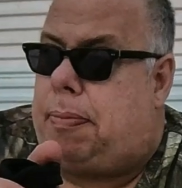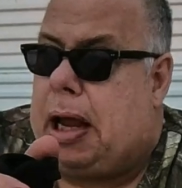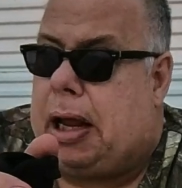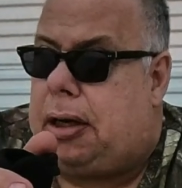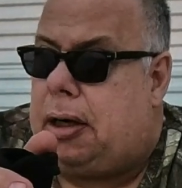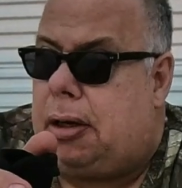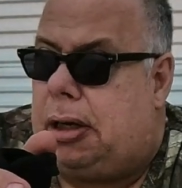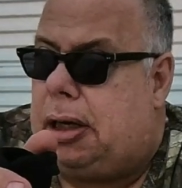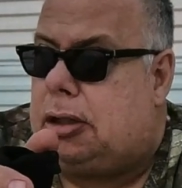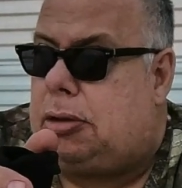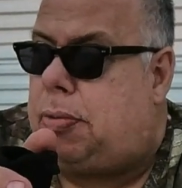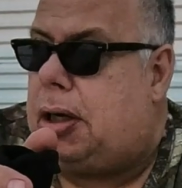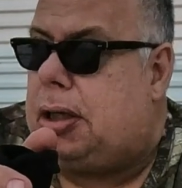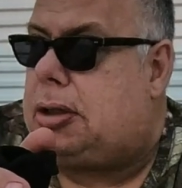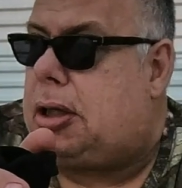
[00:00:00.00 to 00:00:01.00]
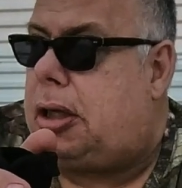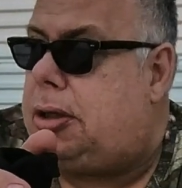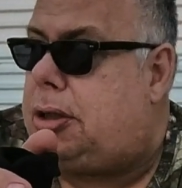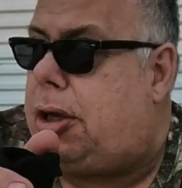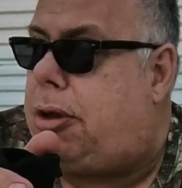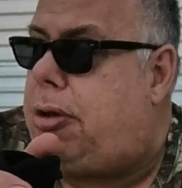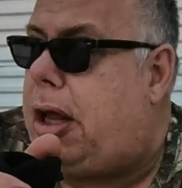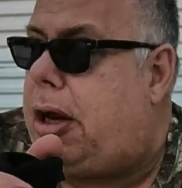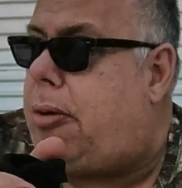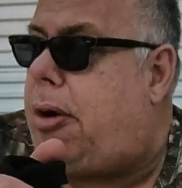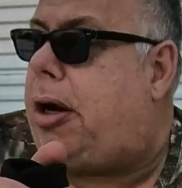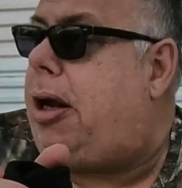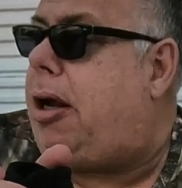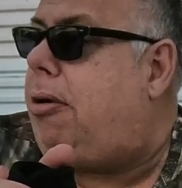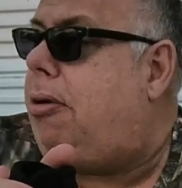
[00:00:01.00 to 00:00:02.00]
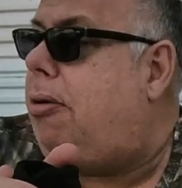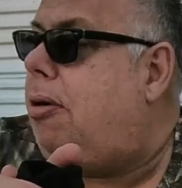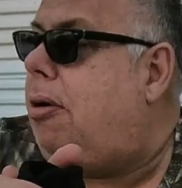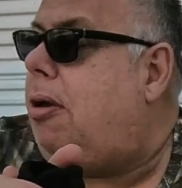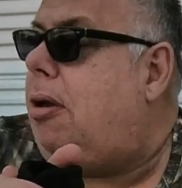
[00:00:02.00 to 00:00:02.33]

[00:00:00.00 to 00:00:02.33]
Panda Express. I can tell you that right now.